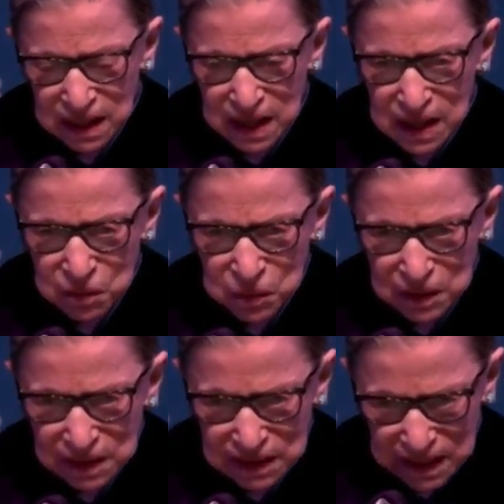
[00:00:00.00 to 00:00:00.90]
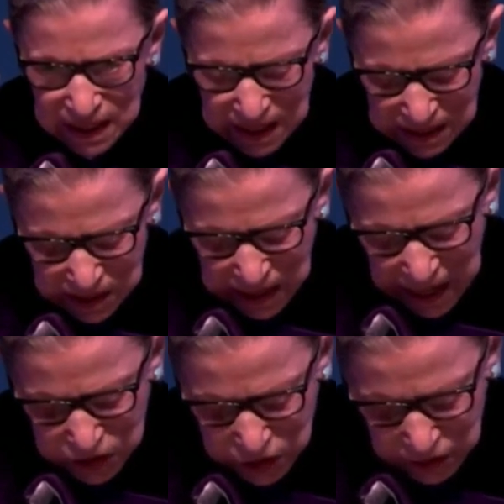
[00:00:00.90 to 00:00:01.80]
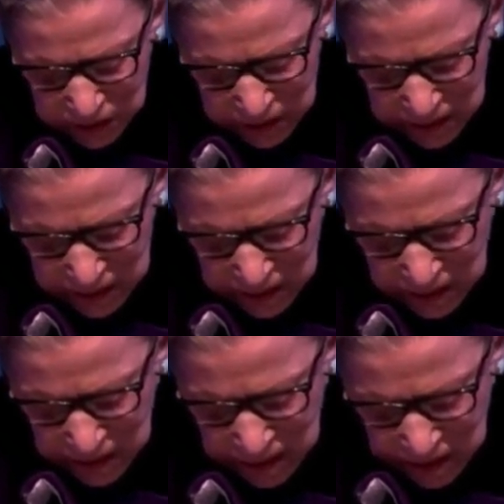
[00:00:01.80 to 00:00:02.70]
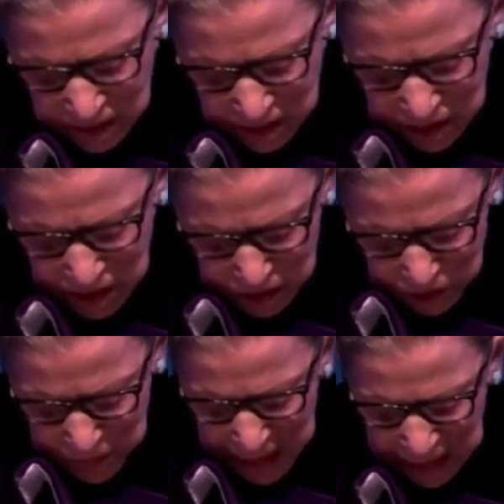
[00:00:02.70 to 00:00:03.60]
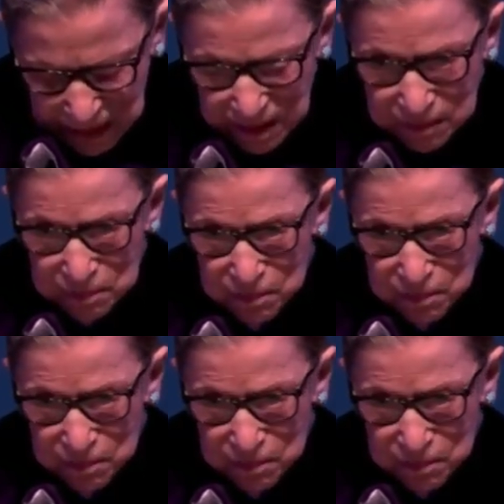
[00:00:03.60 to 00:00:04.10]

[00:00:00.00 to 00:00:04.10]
equal in stature to men.